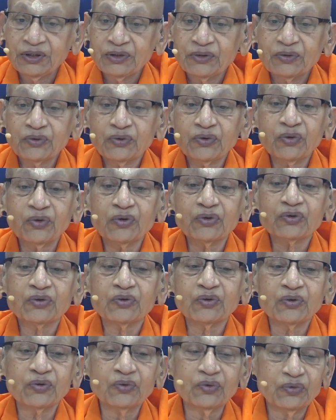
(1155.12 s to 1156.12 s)
to those
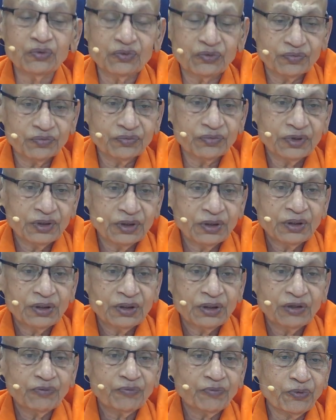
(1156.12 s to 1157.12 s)
gurus,
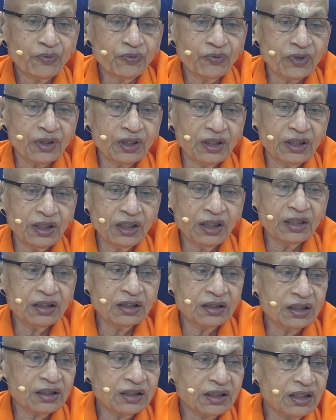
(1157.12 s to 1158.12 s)
the plural is
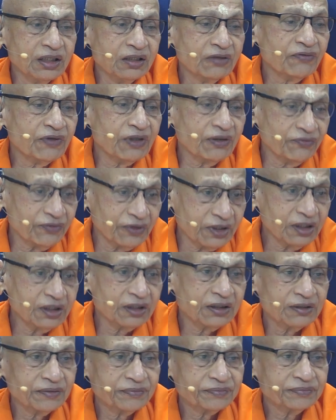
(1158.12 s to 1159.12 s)
in the sense of
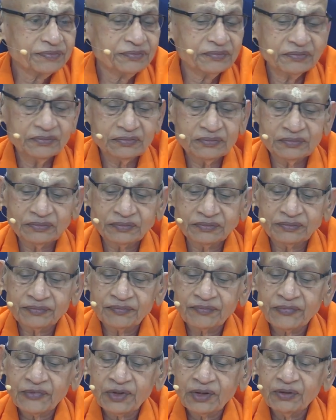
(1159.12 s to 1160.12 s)
reverence,
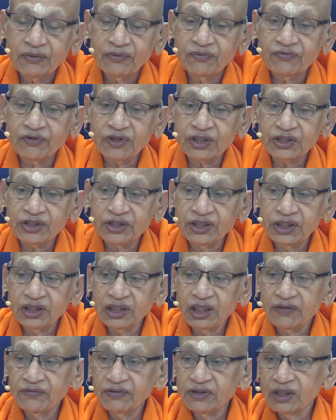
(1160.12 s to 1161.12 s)
vakshe
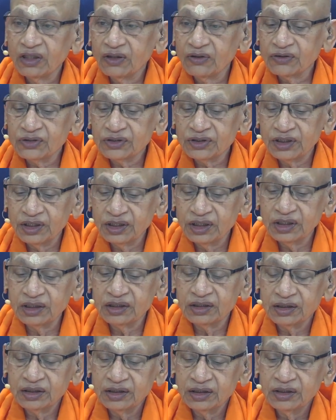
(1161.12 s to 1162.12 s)
I will not
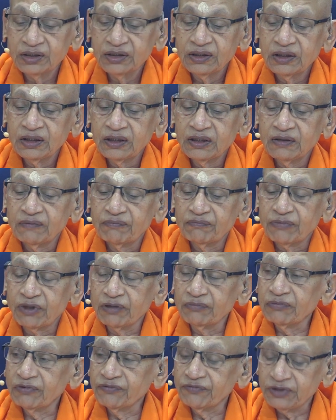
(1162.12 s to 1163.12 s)
state,
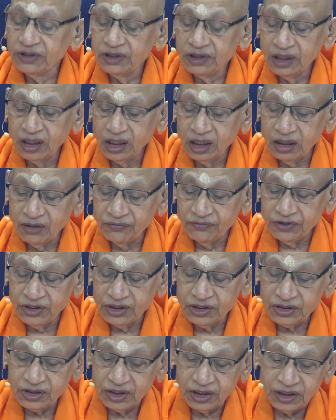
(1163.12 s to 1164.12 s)
brahma vidya
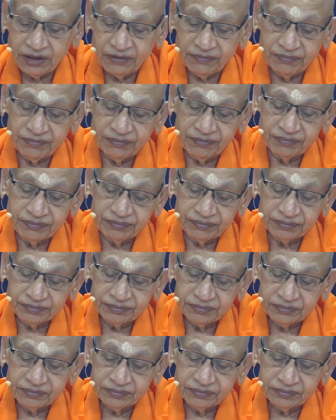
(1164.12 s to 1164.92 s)
vinischayam.